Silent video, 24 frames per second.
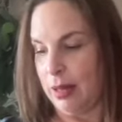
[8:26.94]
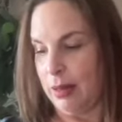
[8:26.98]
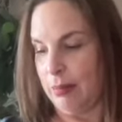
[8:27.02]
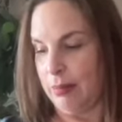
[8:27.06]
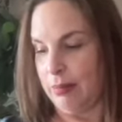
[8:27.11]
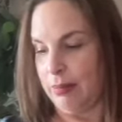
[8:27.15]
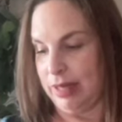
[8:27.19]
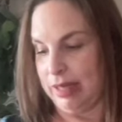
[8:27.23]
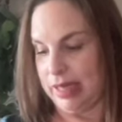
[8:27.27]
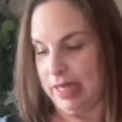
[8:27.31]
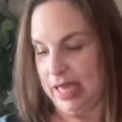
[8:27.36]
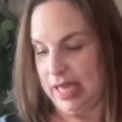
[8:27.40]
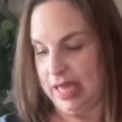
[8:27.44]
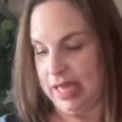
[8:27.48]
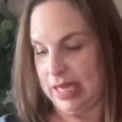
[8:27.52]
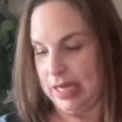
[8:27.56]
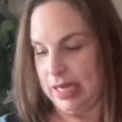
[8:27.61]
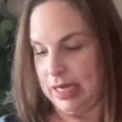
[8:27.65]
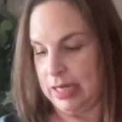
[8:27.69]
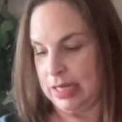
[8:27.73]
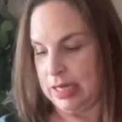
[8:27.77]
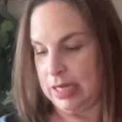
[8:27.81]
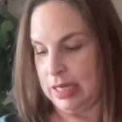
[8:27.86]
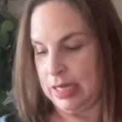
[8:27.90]

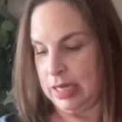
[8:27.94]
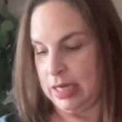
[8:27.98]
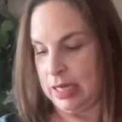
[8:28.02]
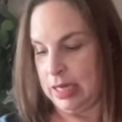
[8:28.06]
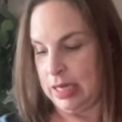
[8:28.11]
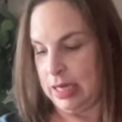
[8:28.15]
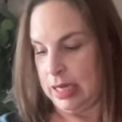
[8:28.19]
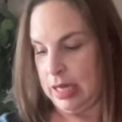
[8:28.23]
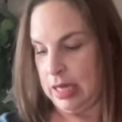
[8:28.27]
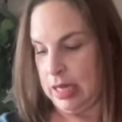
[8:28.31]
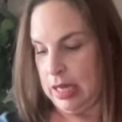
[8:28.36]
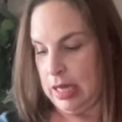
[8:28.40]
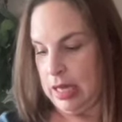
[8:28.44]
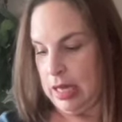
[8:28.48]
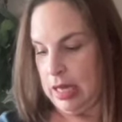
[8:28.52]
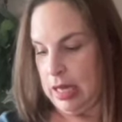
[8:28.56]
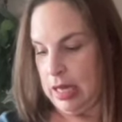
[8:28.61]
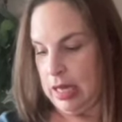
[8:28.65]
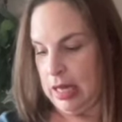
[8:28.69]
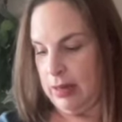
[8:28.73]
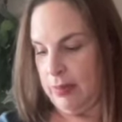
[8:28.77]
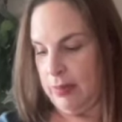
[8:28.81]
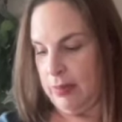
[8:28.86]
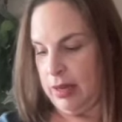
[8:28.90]
blanket.
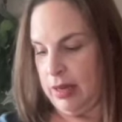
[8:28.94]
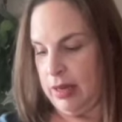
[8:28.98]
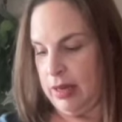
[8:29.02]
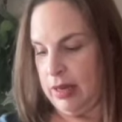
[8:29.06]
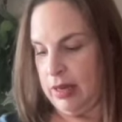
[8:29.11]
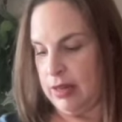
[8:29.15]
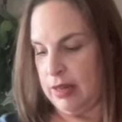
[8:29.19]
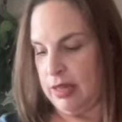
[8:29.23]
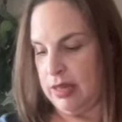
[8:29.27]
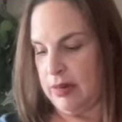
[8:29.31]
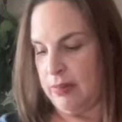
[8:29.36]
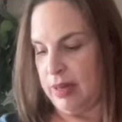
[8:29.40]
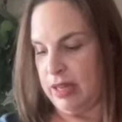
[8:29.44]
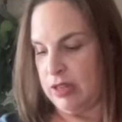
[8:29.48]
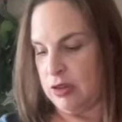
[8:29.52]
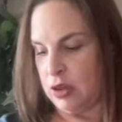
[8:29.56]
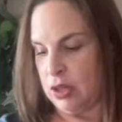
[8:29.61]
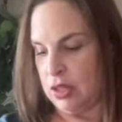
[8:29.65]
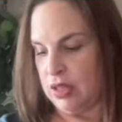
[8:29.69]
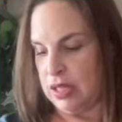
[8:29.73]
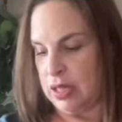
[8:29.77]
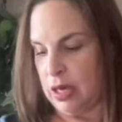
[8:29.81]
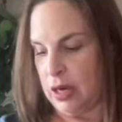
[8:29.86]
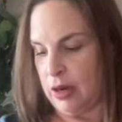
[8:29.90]
Um, it the
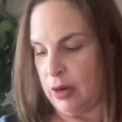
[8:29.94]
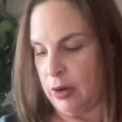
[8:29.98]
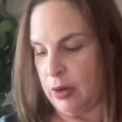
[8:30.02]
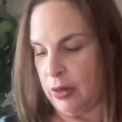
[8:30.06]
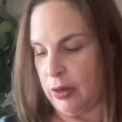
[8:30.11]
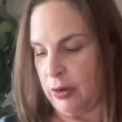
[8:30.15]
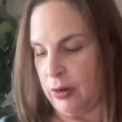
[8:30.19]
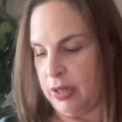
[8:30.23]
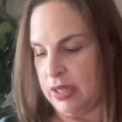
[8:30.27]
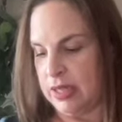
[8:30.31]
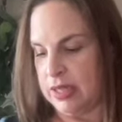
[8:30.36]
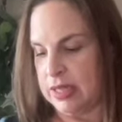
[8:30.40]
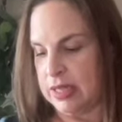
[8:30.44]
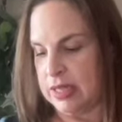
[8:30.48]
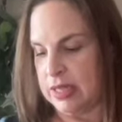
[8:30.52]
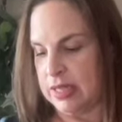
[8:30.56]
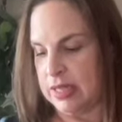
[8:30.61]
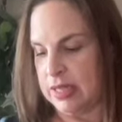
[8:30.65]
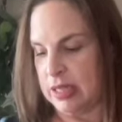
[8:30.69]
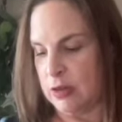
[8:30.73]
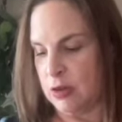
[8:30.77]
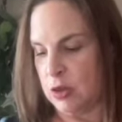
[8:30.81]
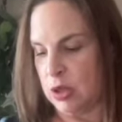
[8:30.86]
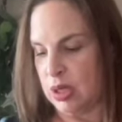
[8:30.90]
dimensions are 36
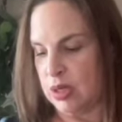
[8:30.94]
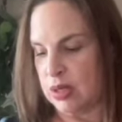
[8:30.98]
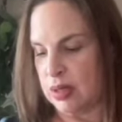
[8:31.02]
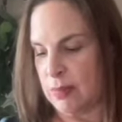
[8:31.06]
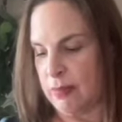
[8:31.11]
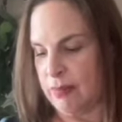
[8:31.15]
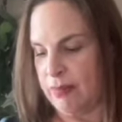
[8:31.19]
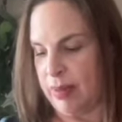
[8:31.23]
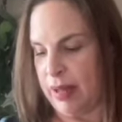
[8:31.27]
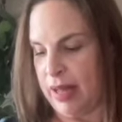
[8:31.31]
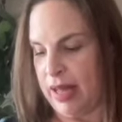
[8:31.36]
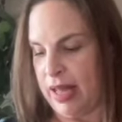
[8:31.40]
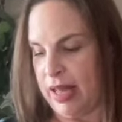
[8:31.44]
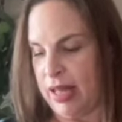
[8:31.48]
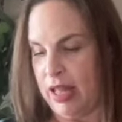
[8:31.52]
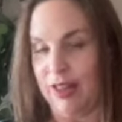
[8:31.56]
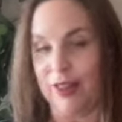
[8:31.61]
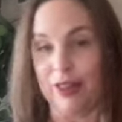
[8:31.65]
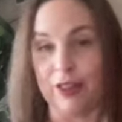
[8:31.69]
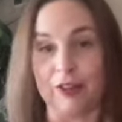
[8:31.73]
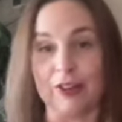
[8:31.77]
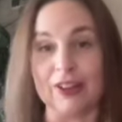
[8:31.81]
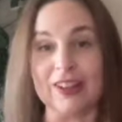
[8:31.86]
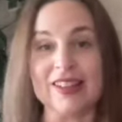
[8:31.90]
inches by
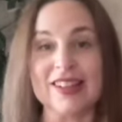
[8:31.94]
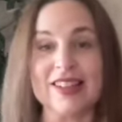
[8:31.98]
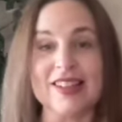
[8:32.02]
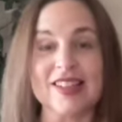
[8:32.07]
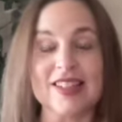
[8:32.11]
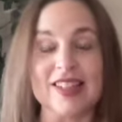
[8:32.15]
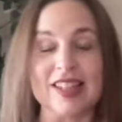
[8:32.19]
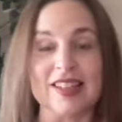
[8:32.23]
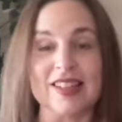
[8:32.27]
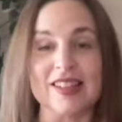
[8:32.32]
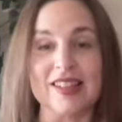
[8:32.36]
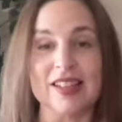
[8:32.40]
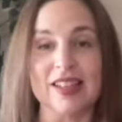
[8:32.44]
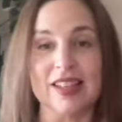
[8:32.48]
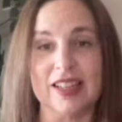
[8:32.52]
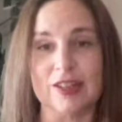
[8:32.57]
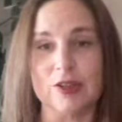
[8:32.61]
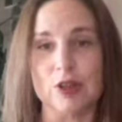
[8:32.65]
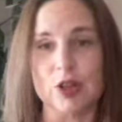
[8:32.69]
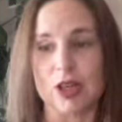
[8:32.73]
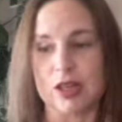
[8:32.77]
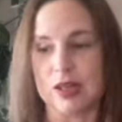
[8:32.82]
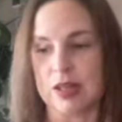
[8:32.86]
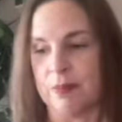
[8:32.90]
36
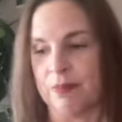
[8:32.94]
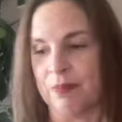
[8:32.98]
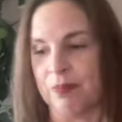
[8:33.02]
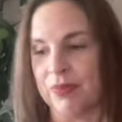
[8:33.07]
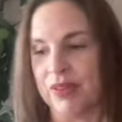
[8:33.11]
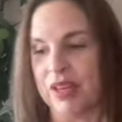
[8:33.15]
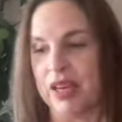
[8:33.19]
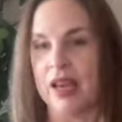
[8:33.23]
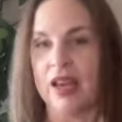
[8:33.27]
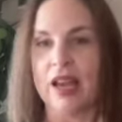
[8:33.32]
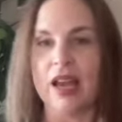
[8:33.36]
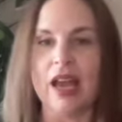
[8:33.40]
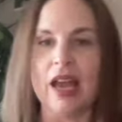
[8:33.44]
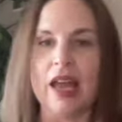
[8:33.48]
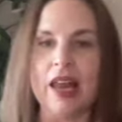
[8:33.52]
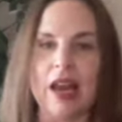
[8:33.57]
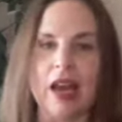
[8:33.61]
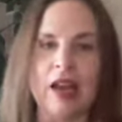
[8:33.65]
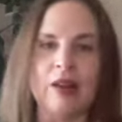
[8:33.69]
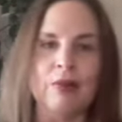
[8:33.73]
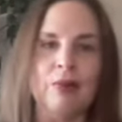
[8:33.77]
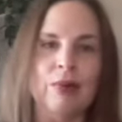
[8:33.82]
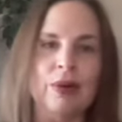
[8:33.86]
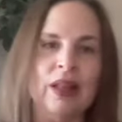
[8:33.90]
inches, and
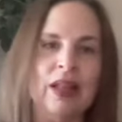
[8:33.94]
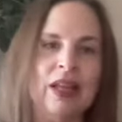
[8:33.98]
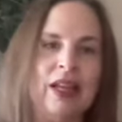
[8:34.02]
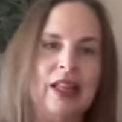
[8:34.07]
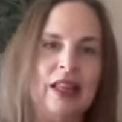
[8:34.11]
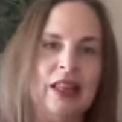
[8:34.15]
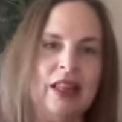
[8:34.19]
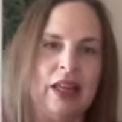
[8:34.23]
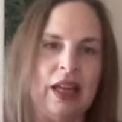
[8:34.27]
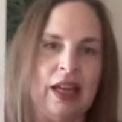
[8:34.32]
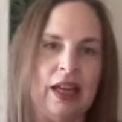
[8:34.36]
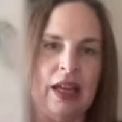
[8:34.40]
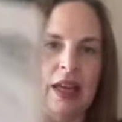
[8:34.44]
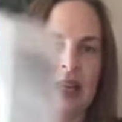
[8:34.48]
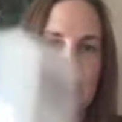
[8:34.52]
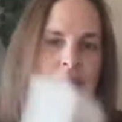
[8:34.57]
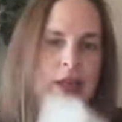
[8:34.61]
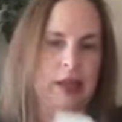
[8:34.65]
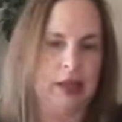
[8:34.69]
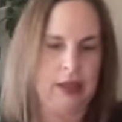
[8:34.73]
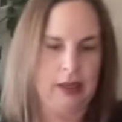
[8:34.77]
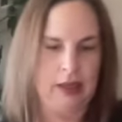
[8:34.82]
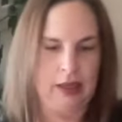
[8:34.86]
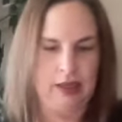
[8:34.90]
I really
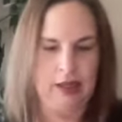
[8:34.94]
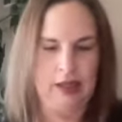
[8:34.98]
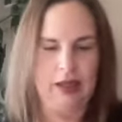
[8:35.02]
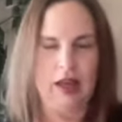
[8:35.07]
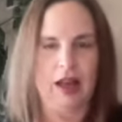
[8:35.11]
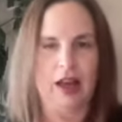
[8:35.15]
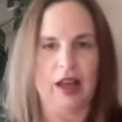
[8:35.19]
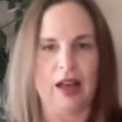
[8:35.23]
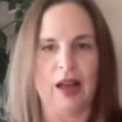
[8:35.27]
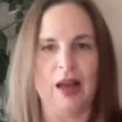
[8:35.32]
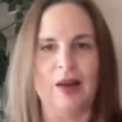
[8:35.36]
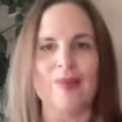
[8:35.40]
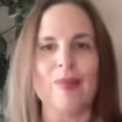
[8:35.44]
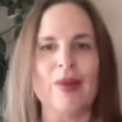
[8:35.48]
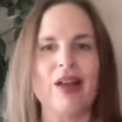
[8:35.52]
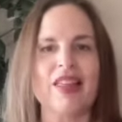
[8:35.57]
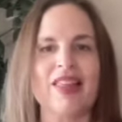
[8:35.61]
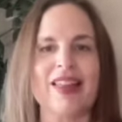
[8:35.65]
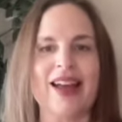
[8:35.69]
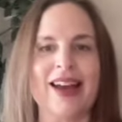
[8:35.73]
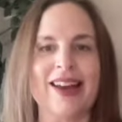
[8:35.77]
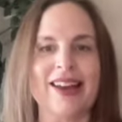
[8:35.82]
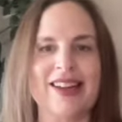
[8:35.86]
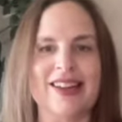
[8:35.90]
like um,
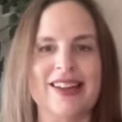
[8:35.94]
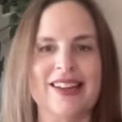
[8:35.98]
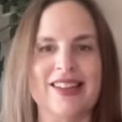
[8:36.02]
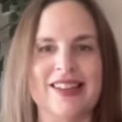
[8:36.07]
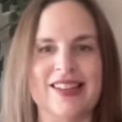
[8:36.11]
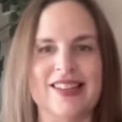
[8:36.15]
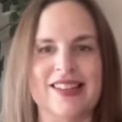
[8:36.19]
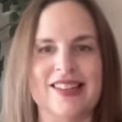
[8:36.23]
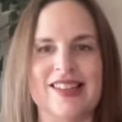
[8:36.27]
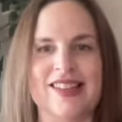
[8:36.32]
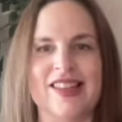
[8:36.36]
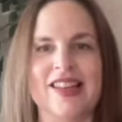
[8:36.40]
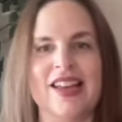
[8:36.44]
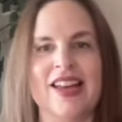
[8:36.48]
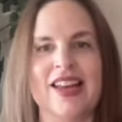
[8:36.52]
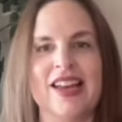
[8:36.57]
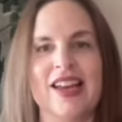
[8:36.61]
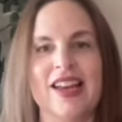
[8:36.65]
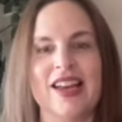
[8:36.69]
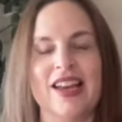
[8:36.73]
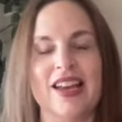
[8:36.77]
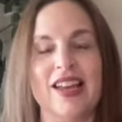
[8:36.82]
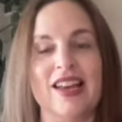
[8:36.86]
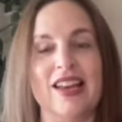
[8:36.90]
that it is
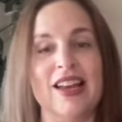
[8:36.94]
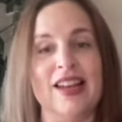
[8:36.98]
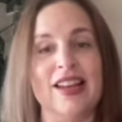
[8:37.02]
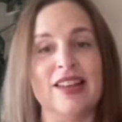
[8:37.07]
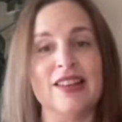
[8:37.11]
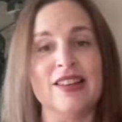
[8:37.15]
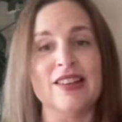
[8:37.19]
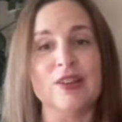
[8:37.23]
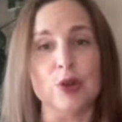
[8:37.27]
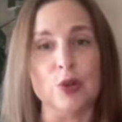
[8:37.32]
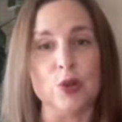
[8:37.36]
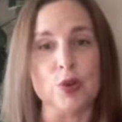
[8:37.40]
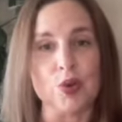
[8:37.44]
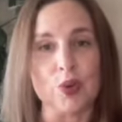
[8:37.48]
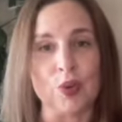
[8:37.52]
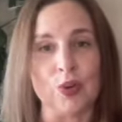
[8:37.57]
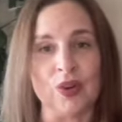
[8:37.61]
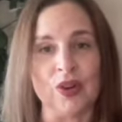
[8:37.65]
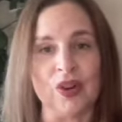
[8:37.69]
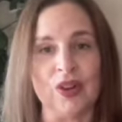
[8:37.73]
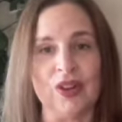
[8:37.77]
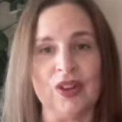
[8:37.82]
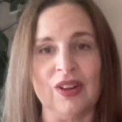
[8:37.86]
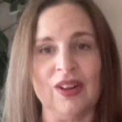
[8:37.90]
in a
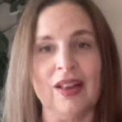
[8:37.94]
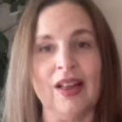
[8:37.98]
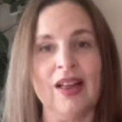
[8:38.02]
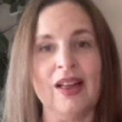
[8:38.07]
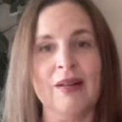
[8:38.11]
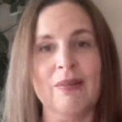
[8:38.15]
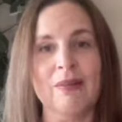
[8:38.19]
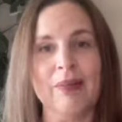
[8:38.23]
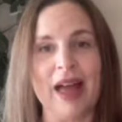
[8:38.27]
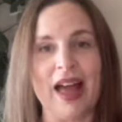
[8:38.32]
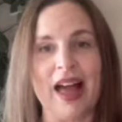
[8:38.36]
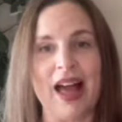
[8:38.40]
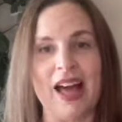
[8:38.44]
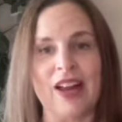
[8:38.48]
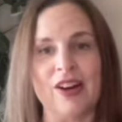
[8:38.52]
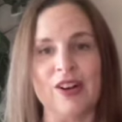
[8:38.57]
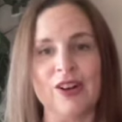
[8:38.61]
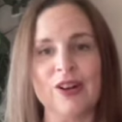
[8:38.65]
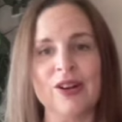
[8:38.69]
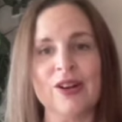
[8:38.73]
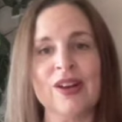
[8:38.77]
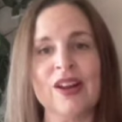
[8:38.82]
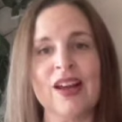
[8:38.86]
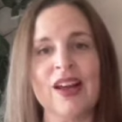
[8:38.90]
neutral
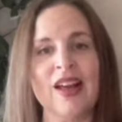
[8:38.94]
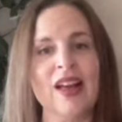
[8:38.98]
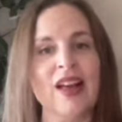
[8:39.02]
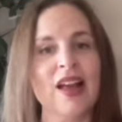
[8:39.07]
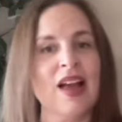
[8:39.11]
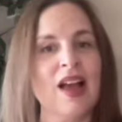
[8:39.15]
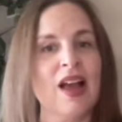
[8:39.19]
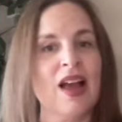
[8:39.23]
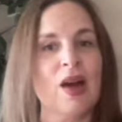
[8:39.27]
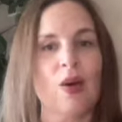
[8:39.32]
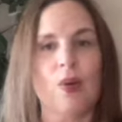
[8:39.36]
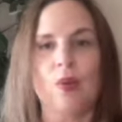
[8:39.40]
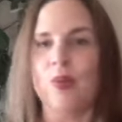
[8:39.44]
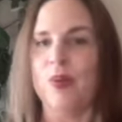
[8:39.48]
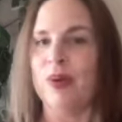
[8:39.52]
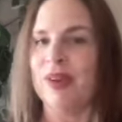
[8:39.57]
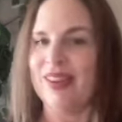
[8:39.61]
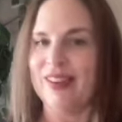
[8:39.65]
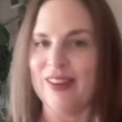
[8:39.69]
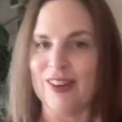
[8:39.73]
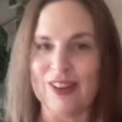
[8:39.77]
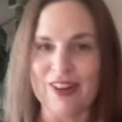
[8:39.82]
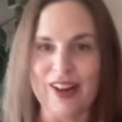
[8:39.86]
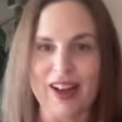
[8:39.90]
pattern.
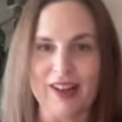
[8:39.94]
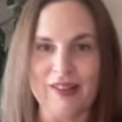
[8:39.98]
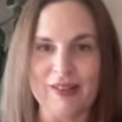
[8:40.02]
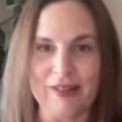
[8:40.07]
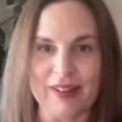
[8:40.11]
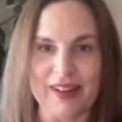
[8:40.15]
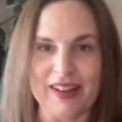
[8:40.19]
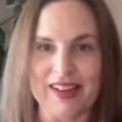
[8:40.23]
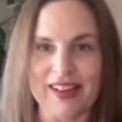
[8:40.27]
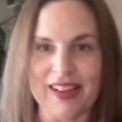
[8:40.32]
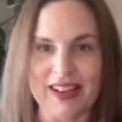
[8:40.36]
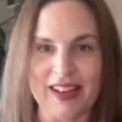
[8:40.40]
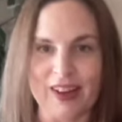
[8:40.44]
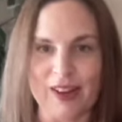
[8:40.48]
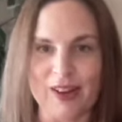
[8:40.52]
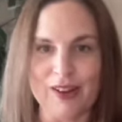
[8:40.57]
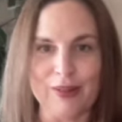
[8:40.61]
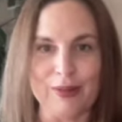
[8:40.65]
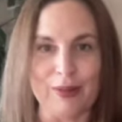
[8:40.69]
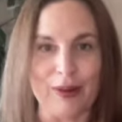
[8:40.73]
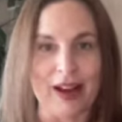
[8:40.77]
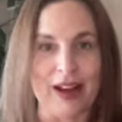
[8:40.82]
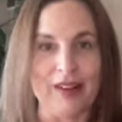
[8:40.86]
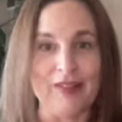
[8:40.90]
We are not finding out
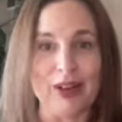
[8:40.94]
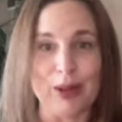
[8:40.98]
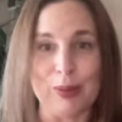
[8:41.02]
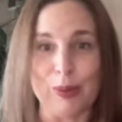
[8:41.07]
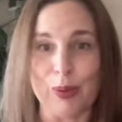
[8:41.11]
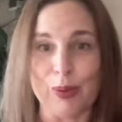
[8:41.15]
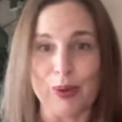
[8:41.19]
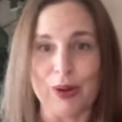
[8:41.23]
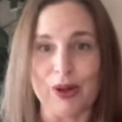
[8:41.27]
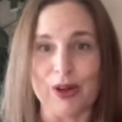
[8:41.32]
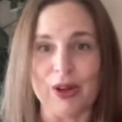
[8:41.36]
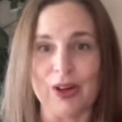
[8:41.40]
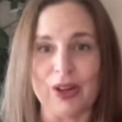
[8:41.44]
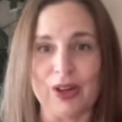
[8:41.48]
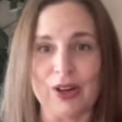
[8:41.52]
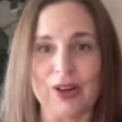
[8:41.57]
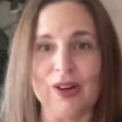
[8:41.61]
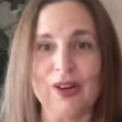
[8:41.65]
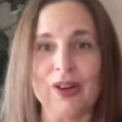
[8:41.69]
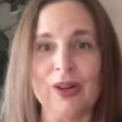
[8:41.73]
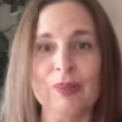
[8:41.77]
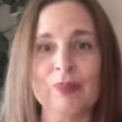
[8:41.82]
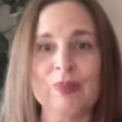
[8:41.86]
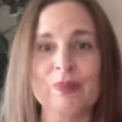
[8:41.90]
if we're having a boy or a
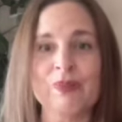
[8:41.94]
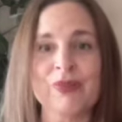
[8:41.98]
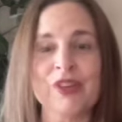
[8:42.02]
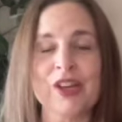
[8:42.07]
girl,